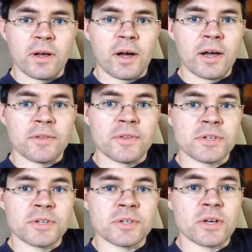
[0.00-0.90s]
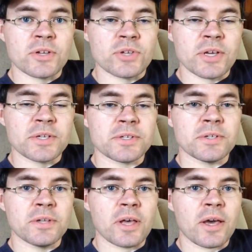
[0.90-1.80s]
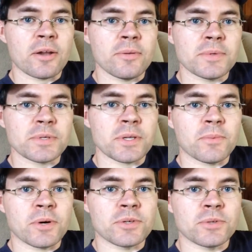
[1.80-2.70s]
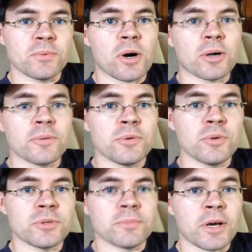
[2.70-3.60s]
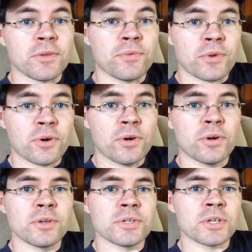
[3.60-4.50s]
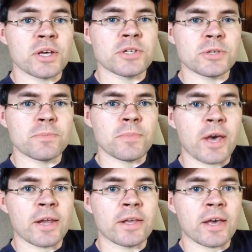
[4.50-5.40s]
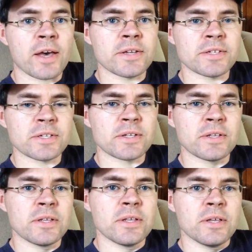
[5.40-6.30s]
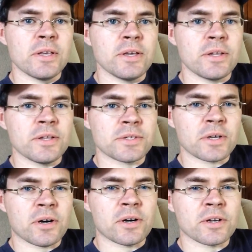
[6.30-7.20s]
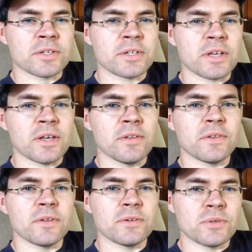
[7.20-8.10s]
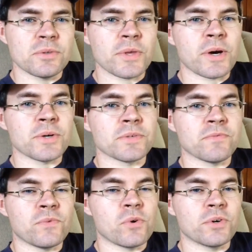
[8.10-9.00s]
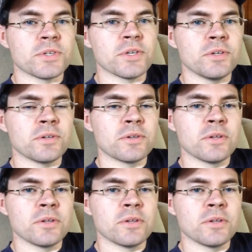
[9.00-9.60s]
Hi, this is Jason Adams. I want to welcome you to my third Sketch Padcast. It is August 8th, 2014.